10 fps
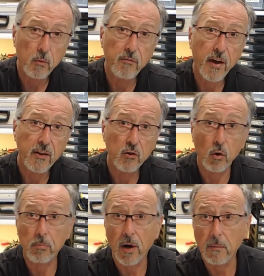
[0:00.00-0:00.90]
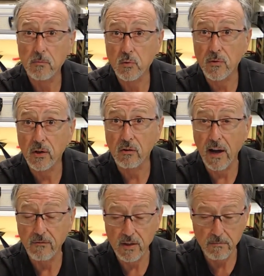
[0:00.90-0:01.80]
We've had no problems with the
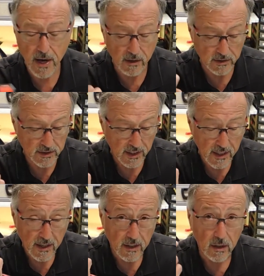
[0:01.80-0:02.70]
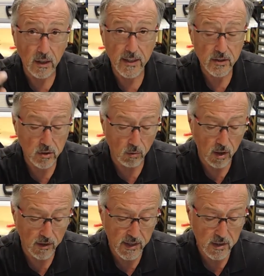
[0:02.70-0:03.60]
graphene batteries. Links to
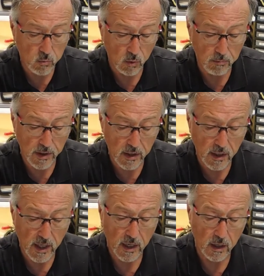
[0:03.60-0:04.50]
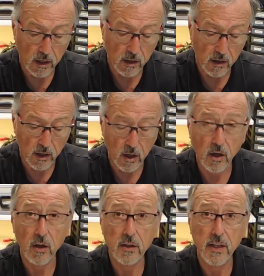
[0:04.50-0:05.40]
all of these will be uh,
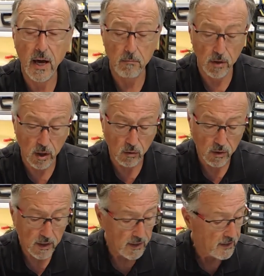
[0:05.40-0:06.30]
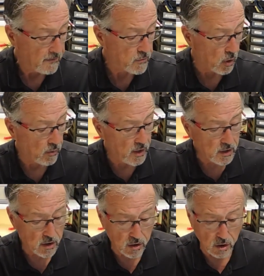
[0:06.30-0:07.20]
uh, down below. So
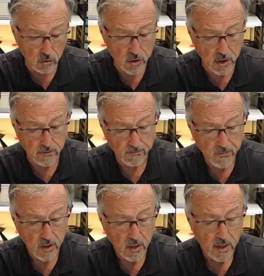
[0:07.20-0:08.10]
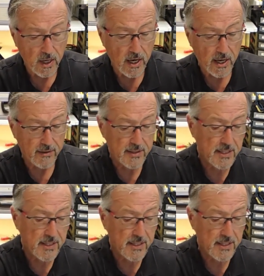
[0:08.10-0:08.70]
in conclusion, uh, the